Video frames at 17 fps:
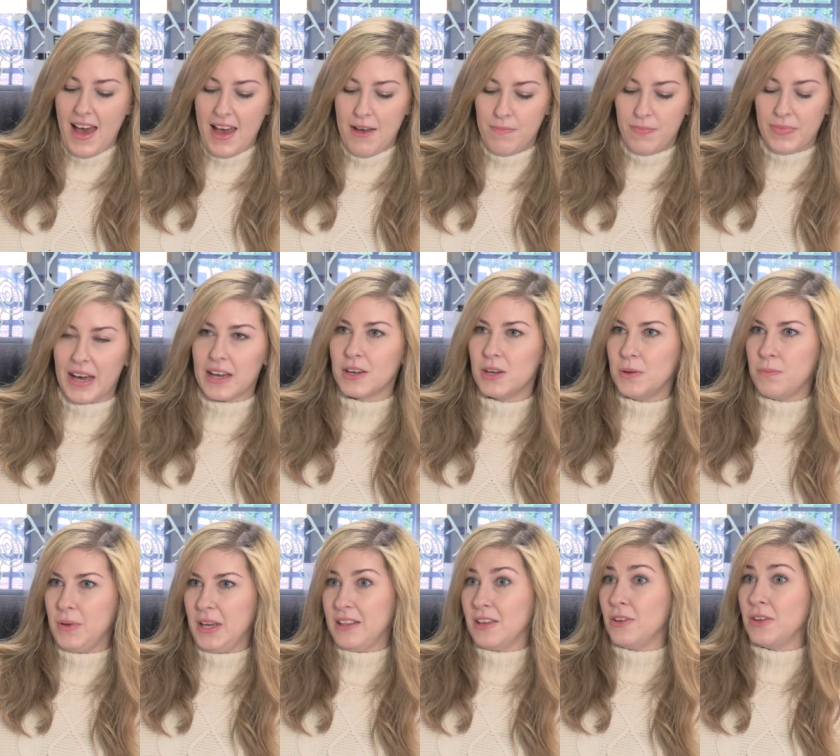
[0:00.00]
That
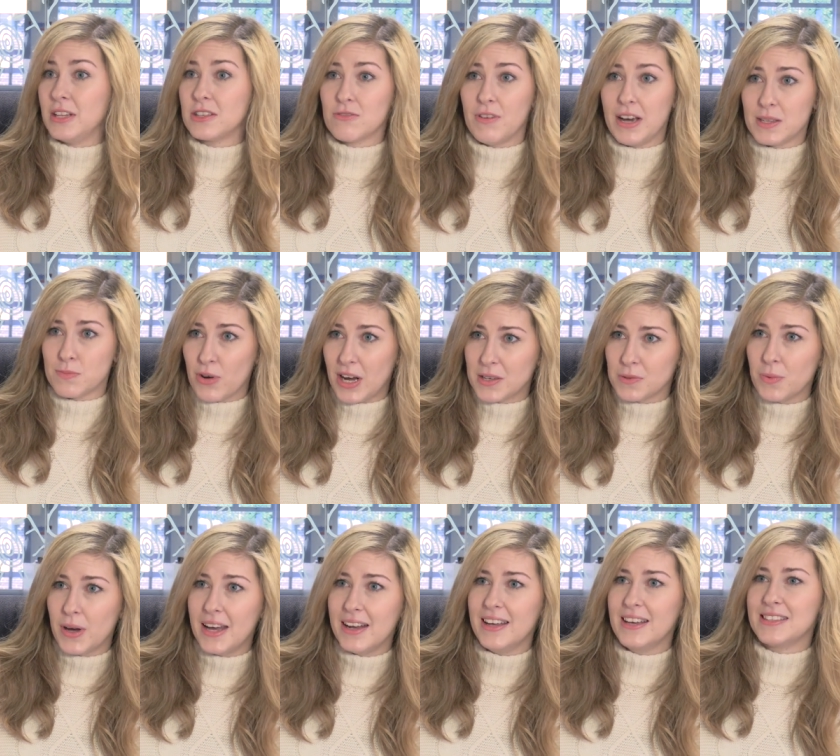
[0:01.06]
could be that you need to raise brand
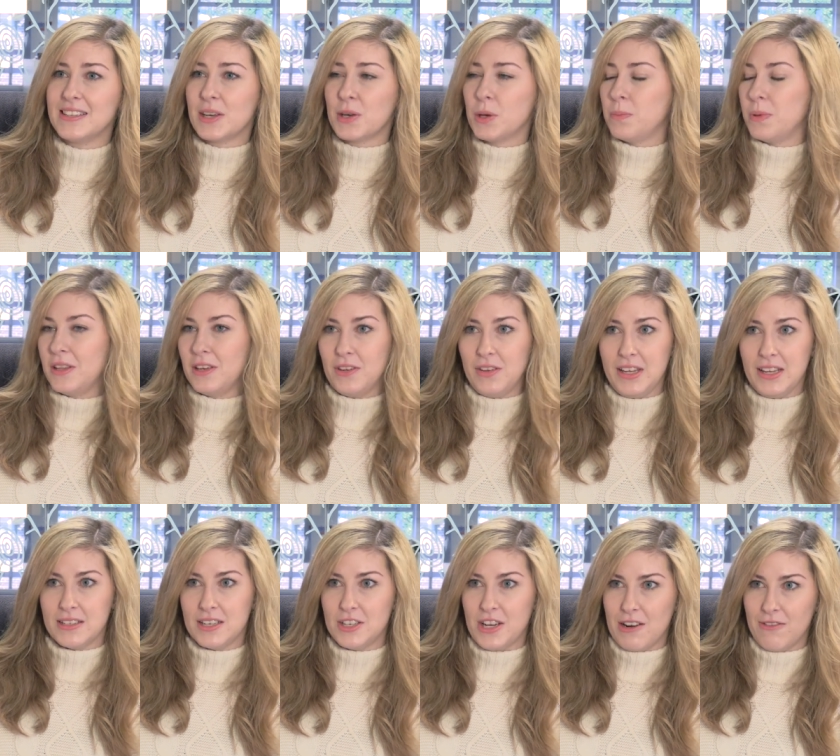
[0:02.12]
awareness. It could be that you
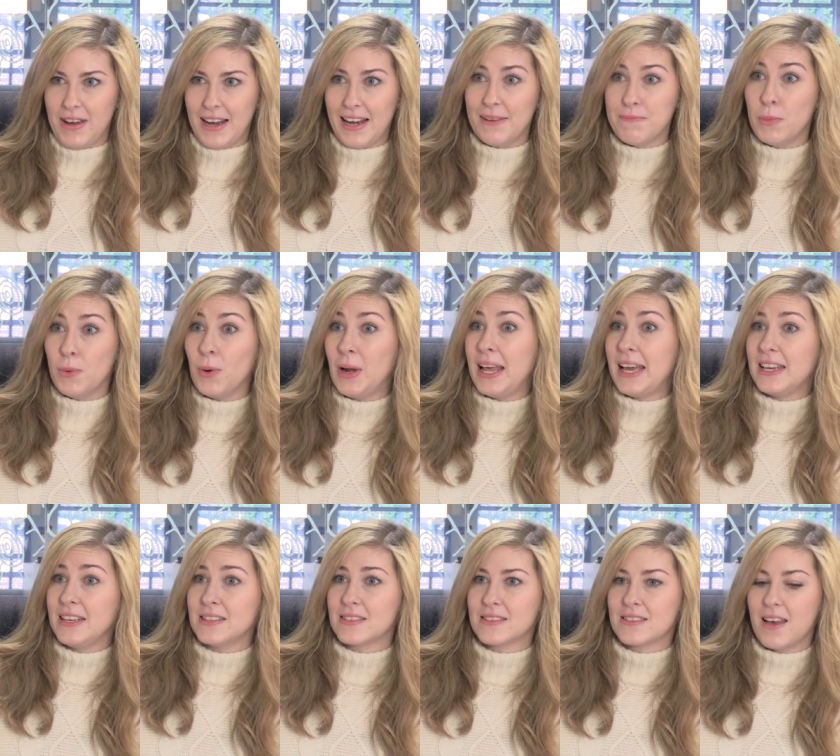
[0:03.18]
need to generate more
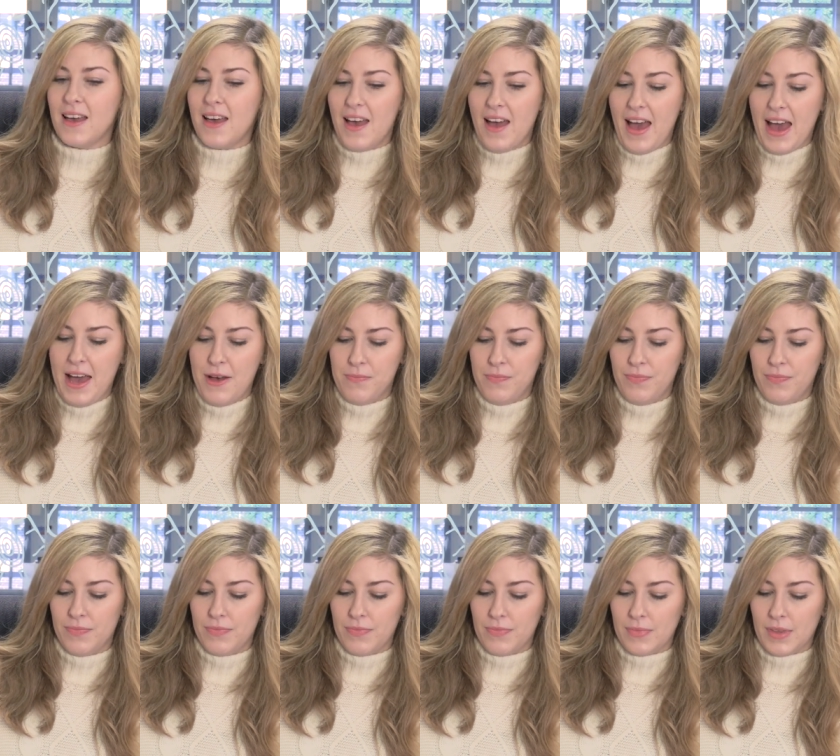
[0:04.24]
leads.
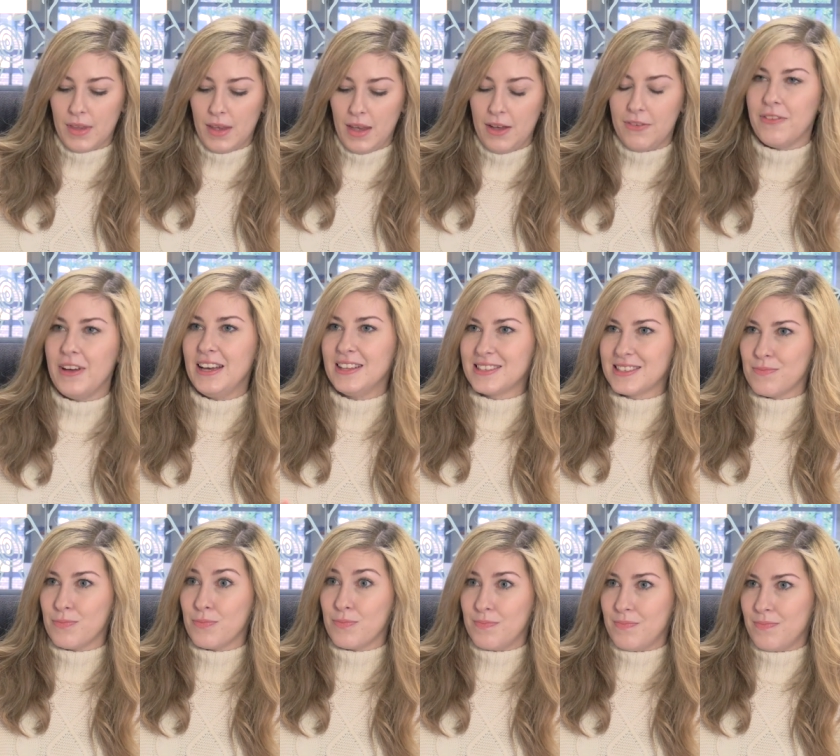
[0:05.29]
If it's
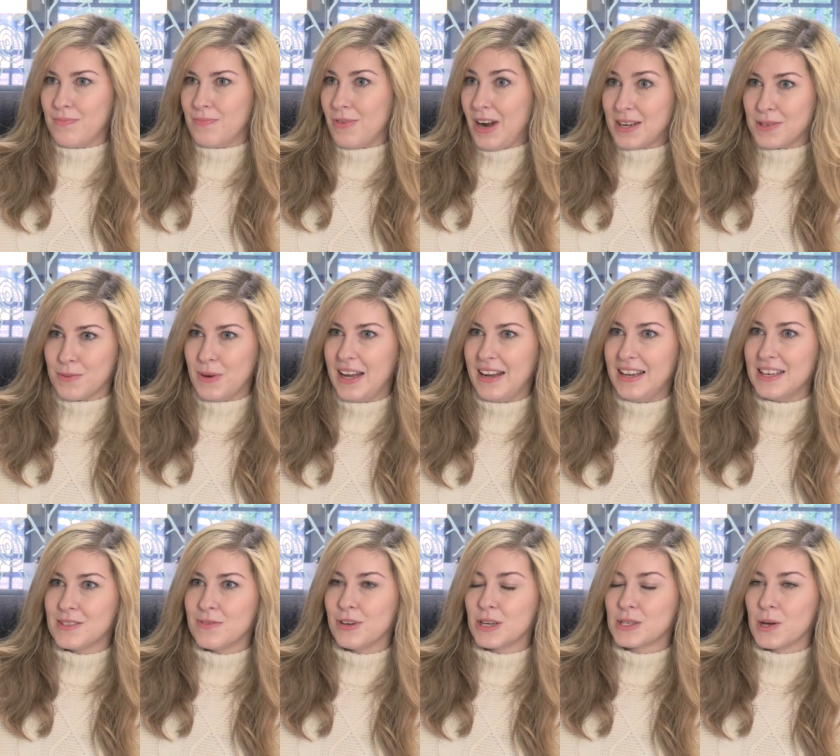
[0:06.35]
brand
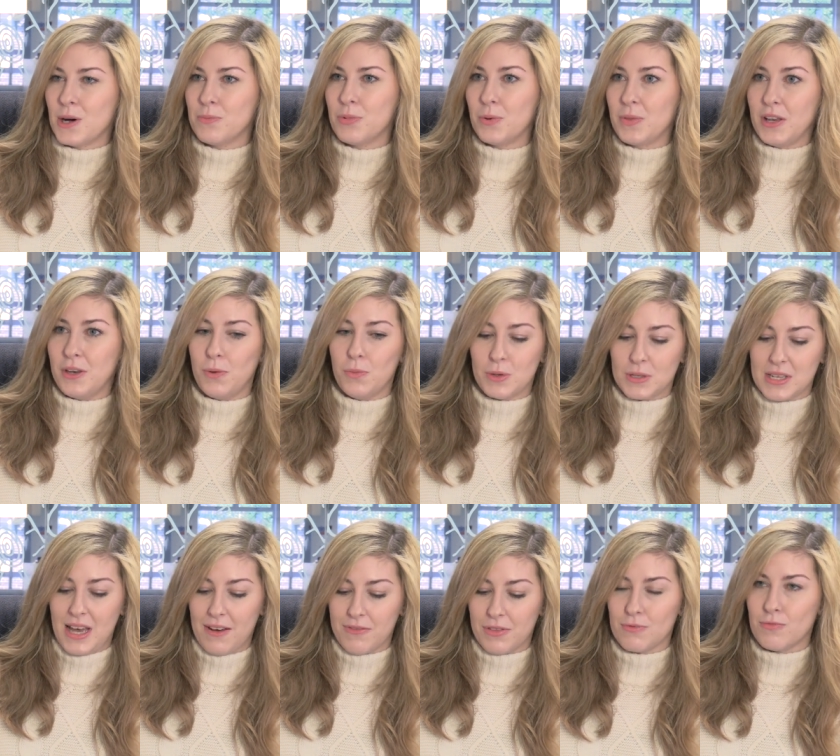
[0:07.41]
awareness, for example, then you want
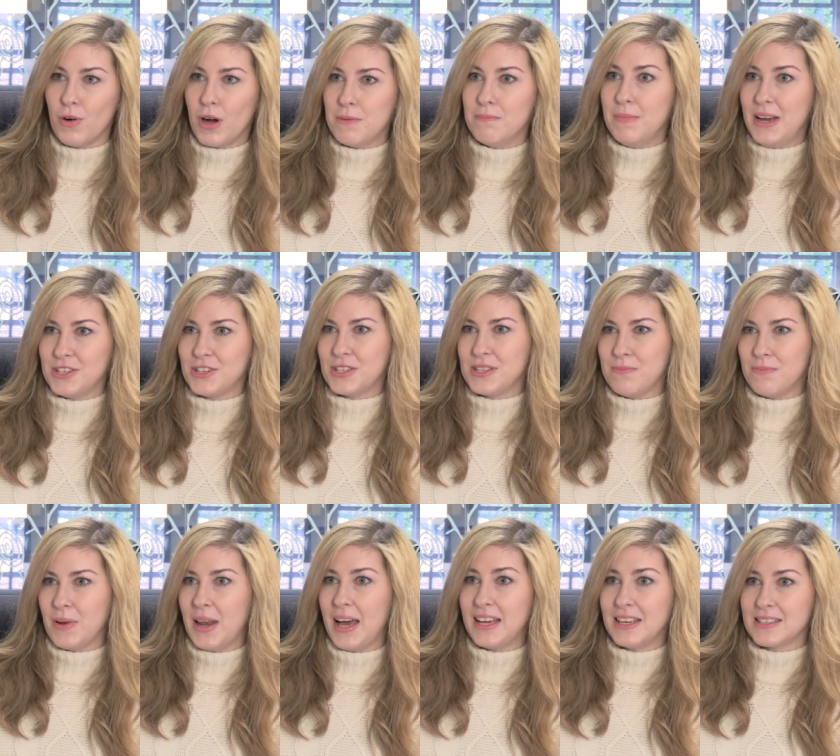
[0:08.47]
to have the right measures in
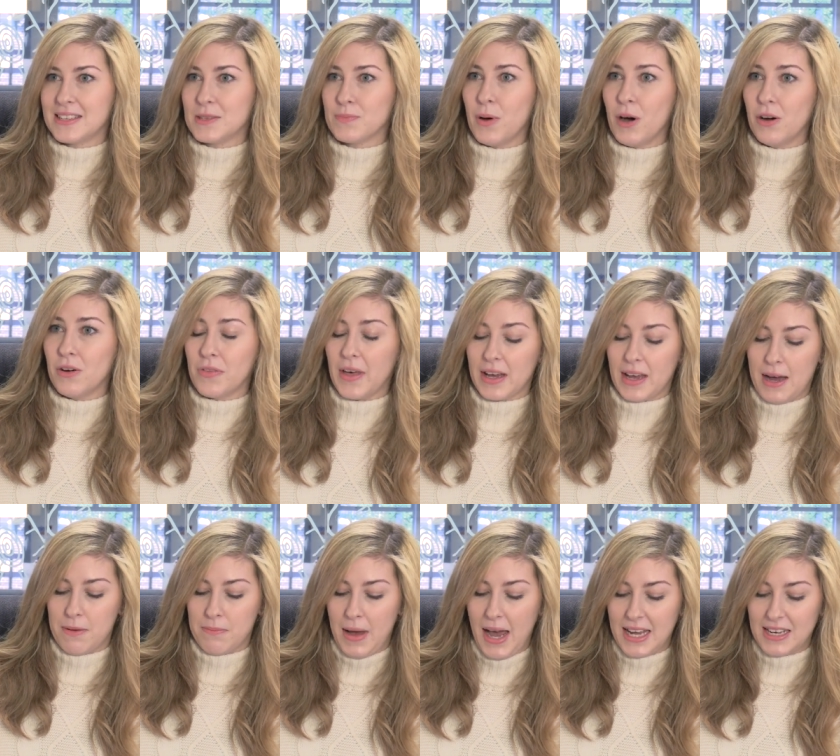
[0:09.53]
place as part of that
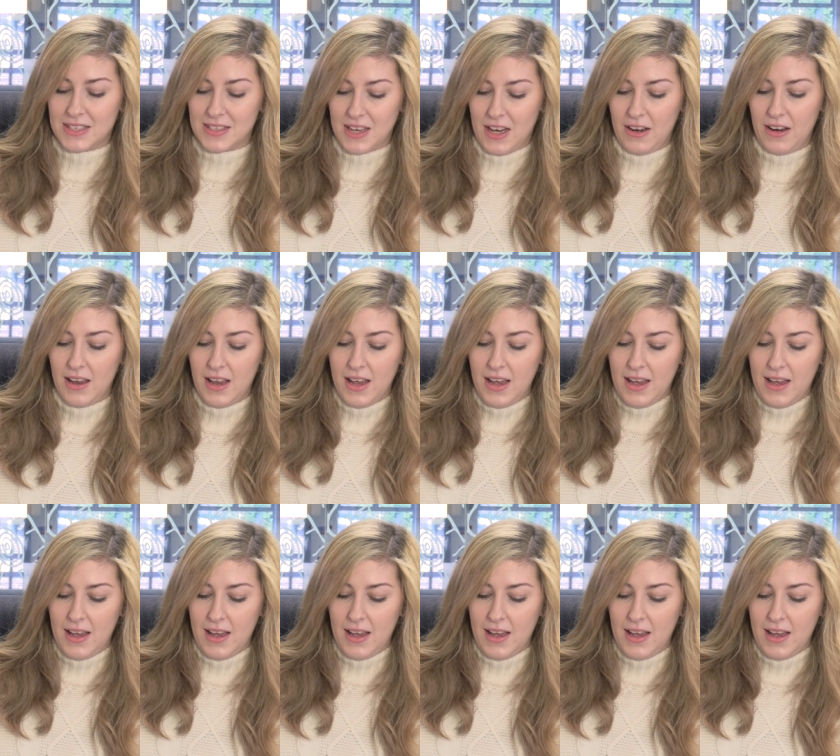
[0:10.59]
campaign. So